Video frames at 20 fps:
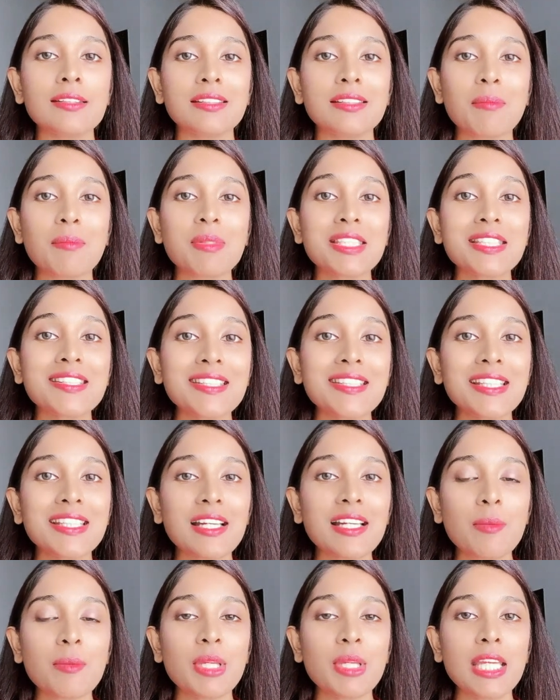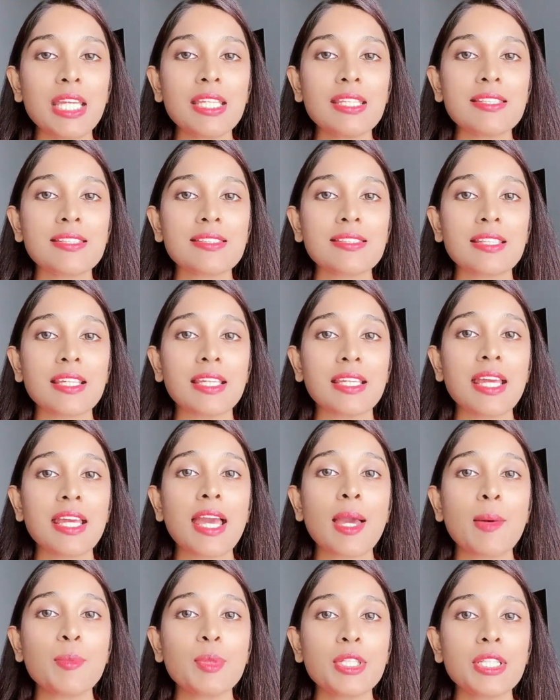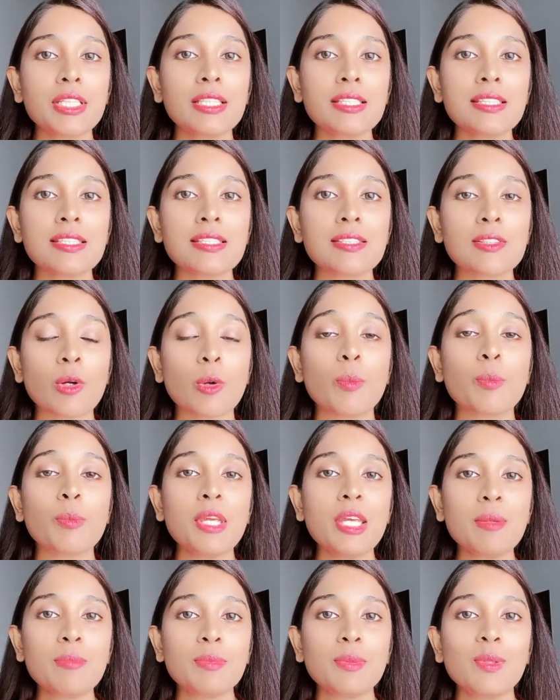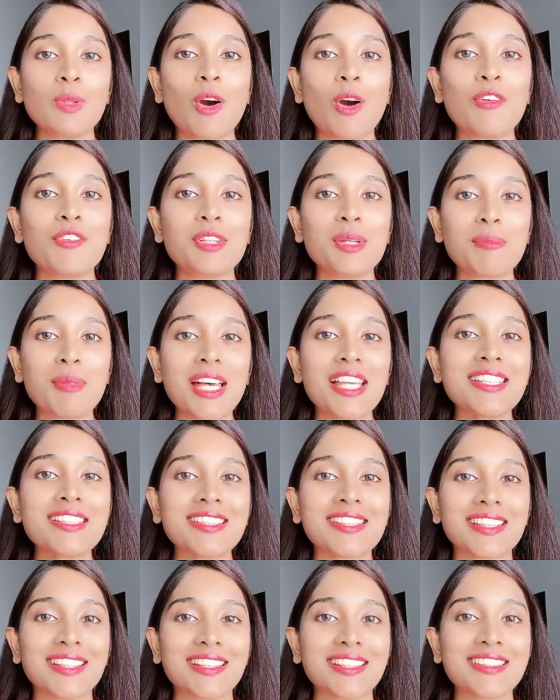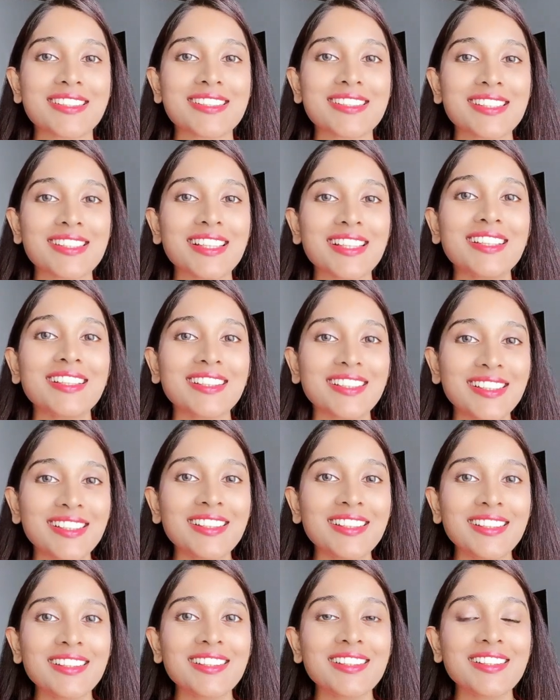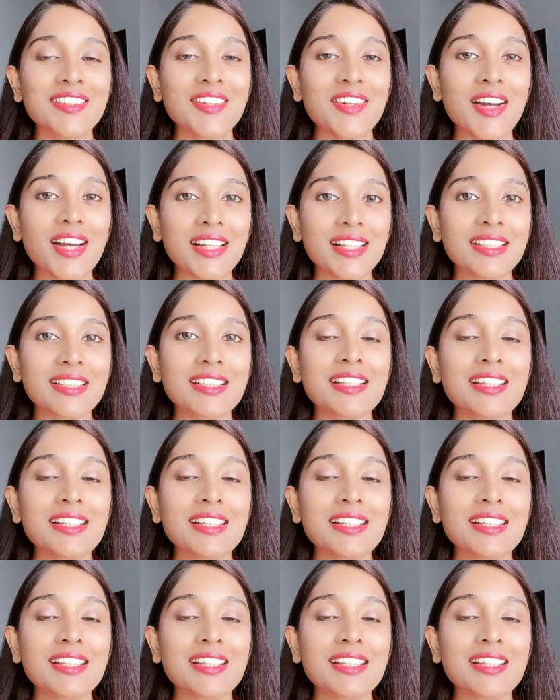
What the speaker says: Damascena means inhabitants or people of Damascus. Got it?